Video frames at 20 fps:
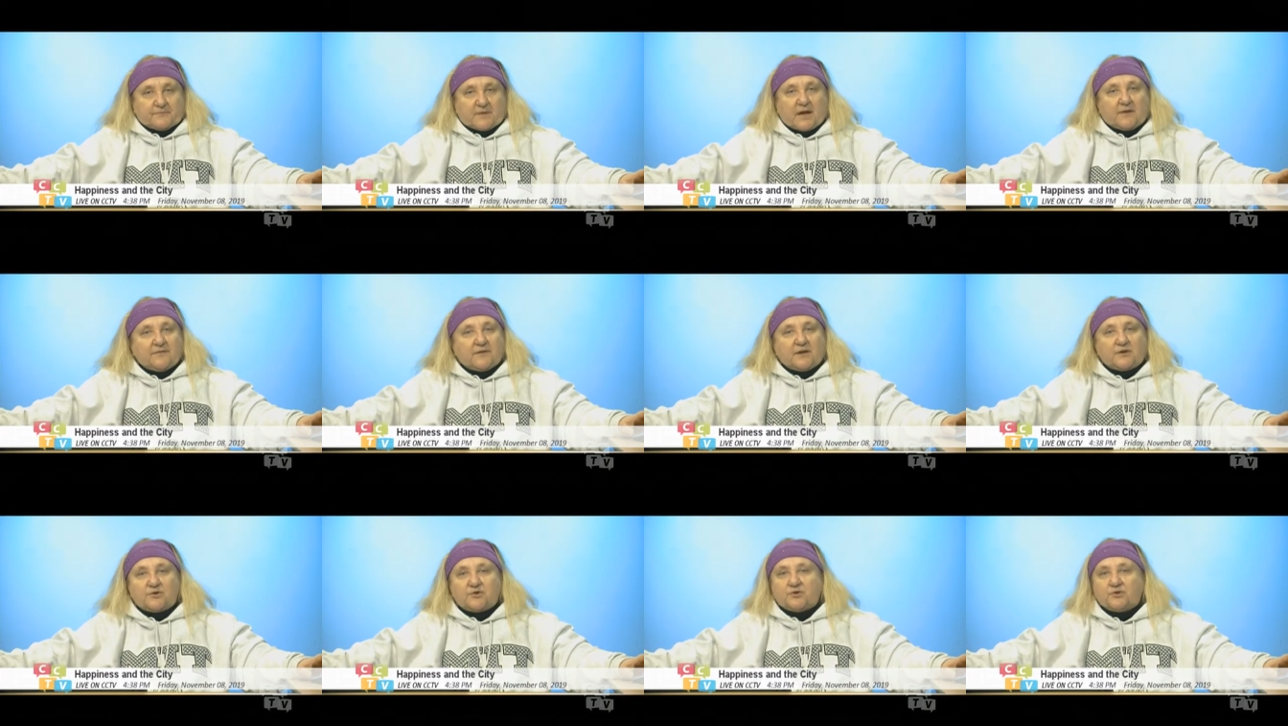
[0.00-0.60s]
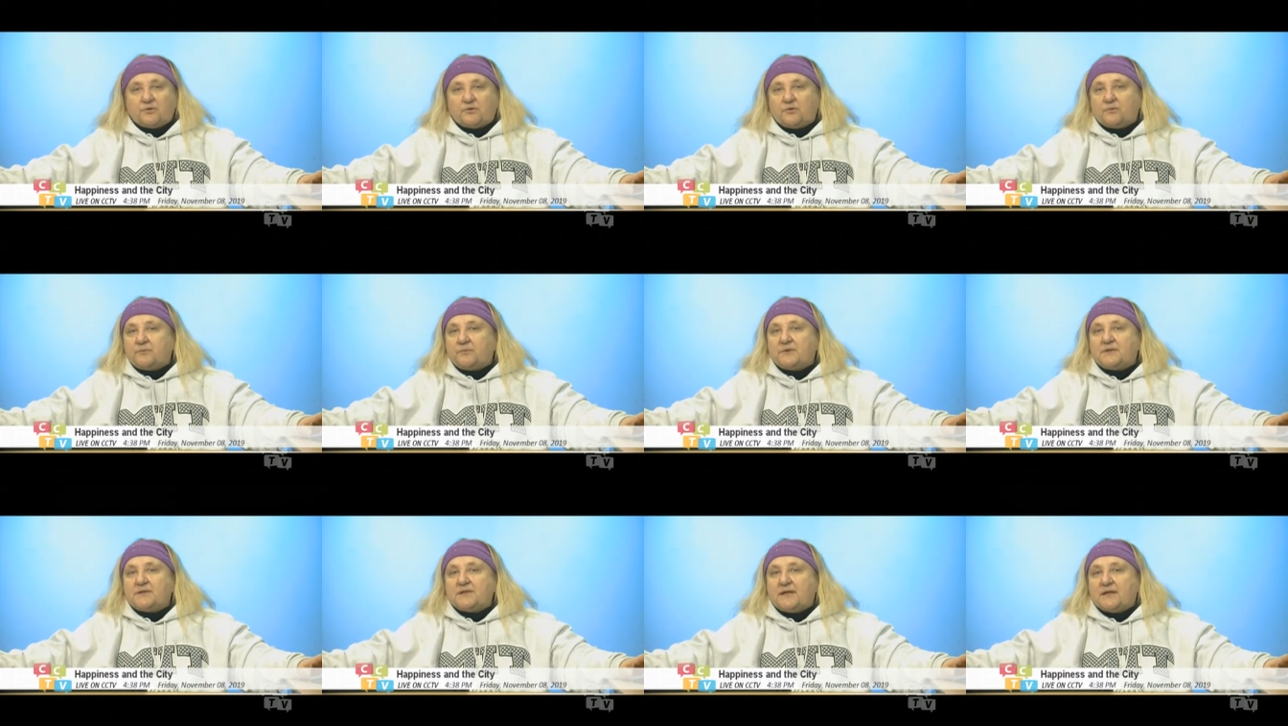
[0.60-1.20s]
and that shouldn't
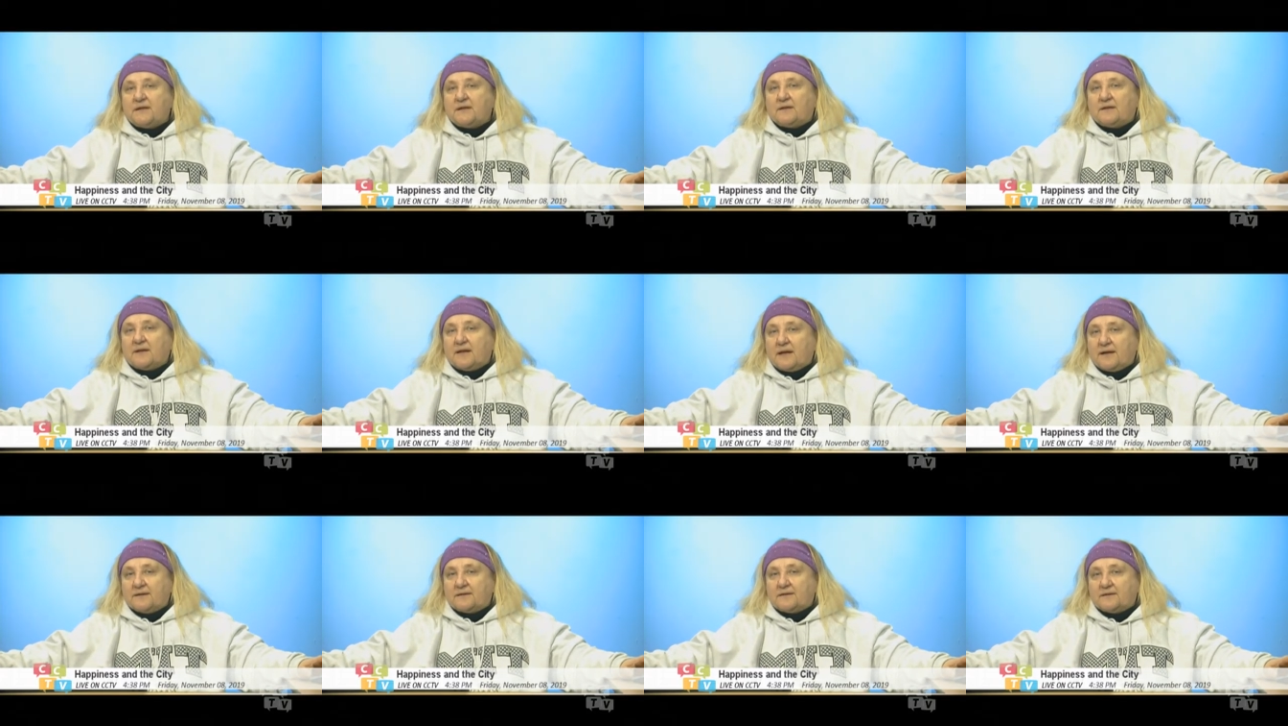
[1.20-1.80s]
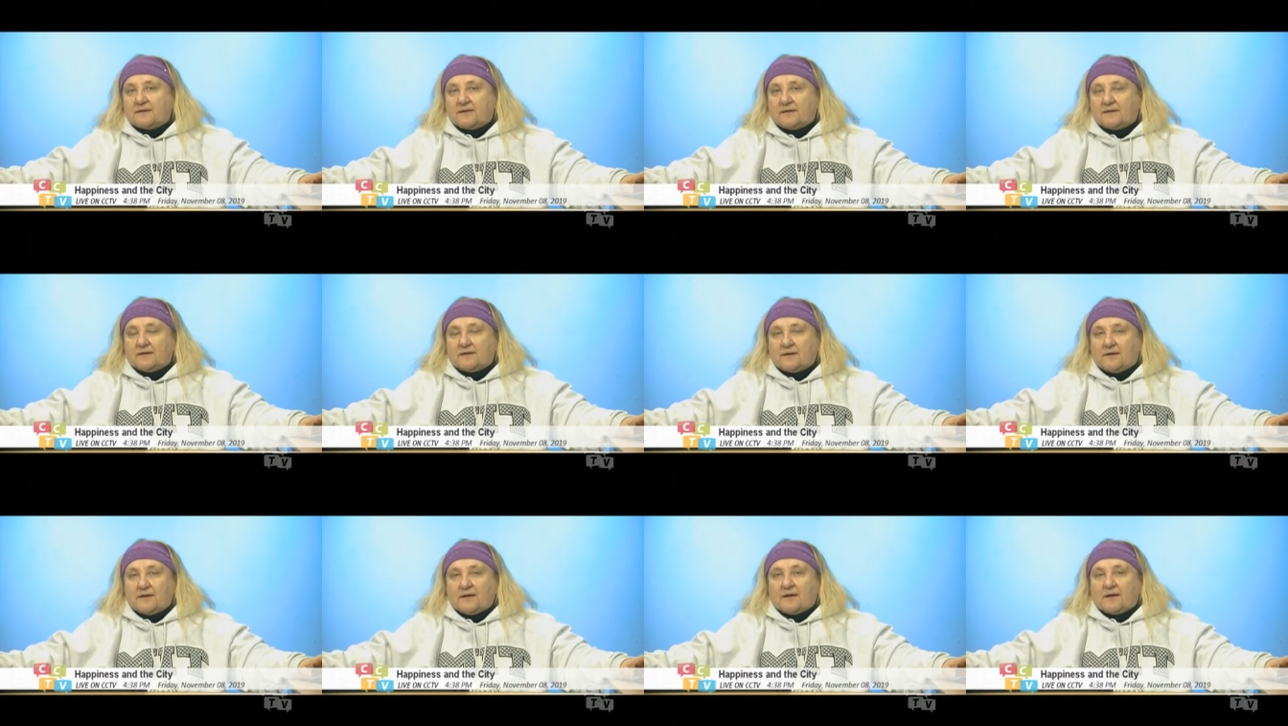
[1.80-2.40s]
be taken lightly.
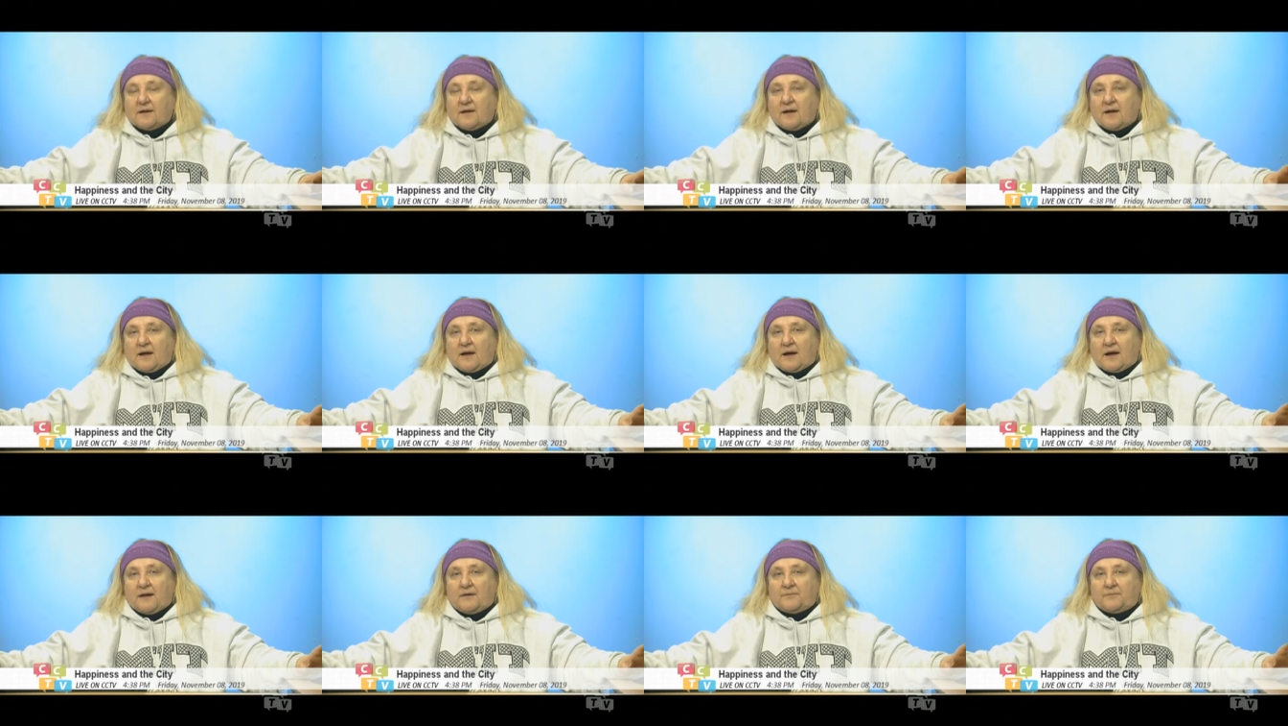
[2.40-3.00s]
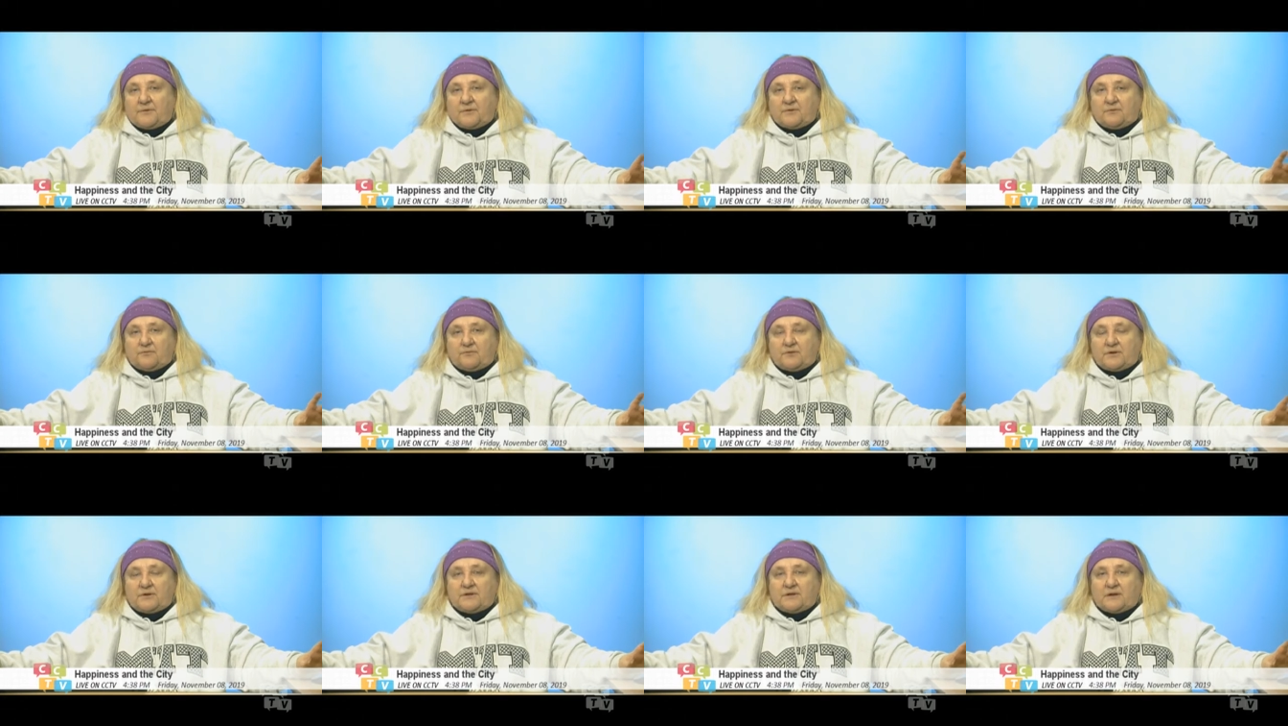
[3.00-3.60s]
I've been
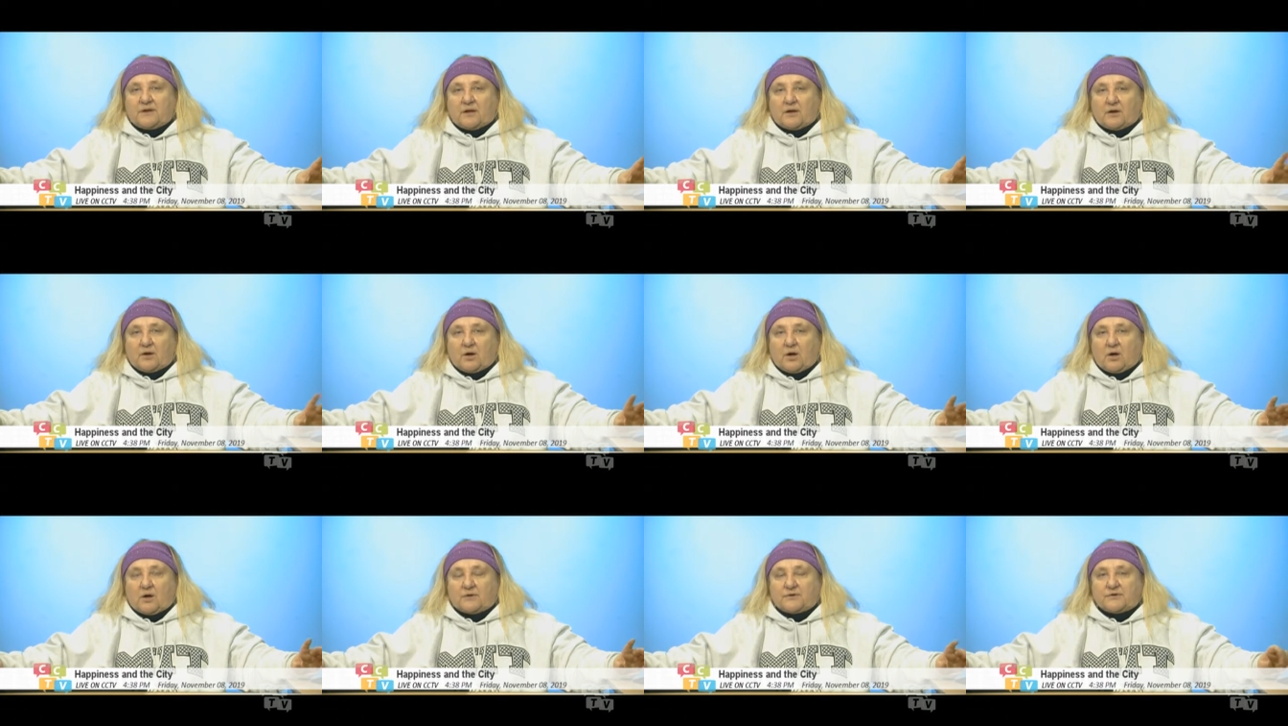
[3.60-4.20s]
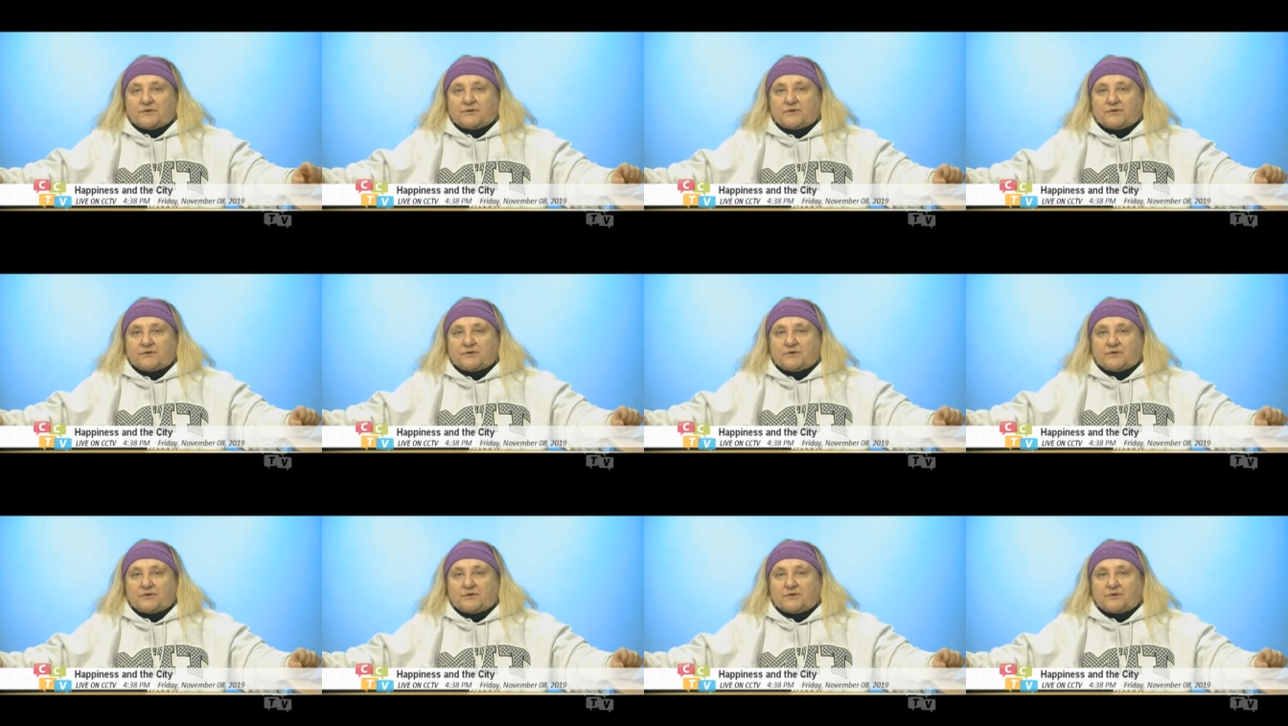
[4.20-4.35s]
reading a lot